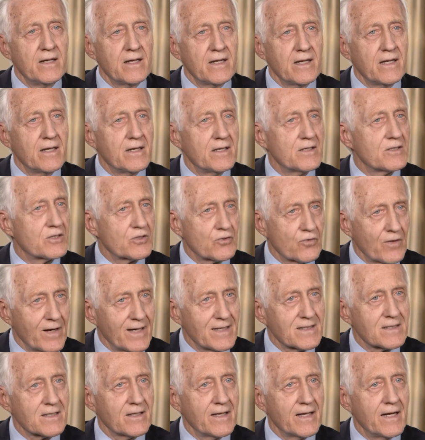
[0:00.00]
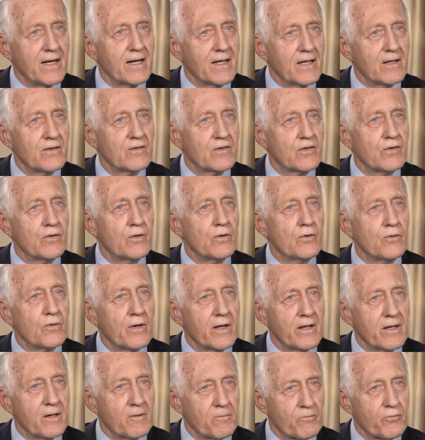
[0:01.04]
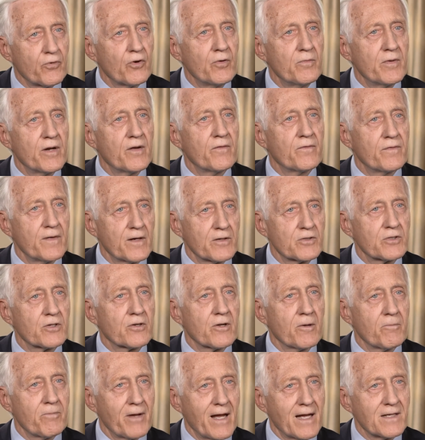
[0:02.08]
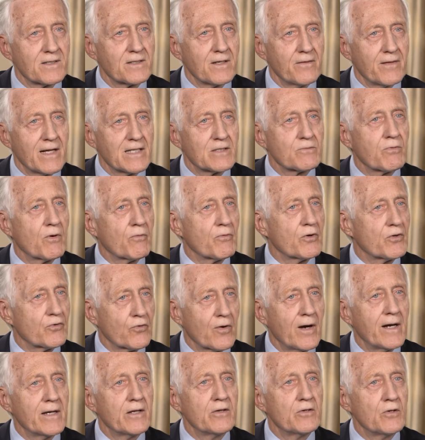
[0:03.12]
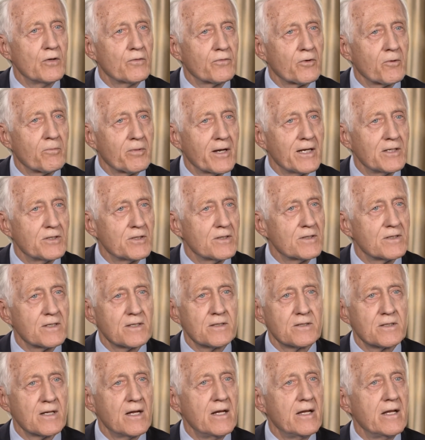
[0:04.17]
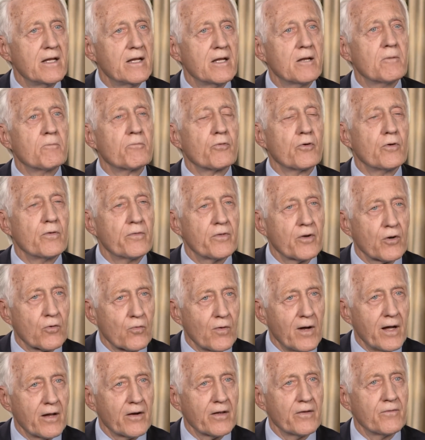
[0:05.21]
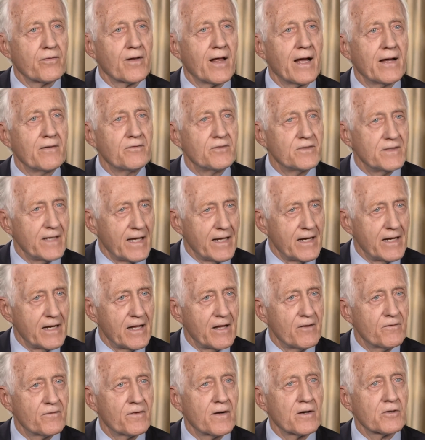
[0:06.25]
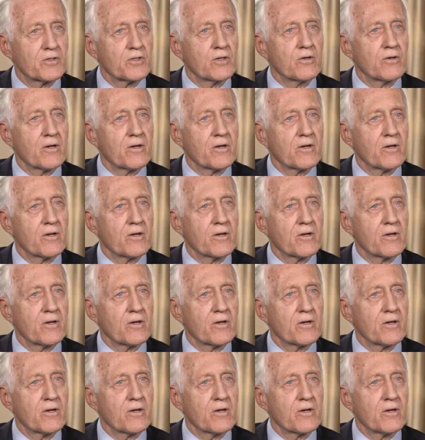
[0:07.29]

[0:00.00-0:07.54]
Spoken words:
it is translated into an improvement in functional capacity. That's what we're trying to do for patients, is improve their quality of life, day-to-day functional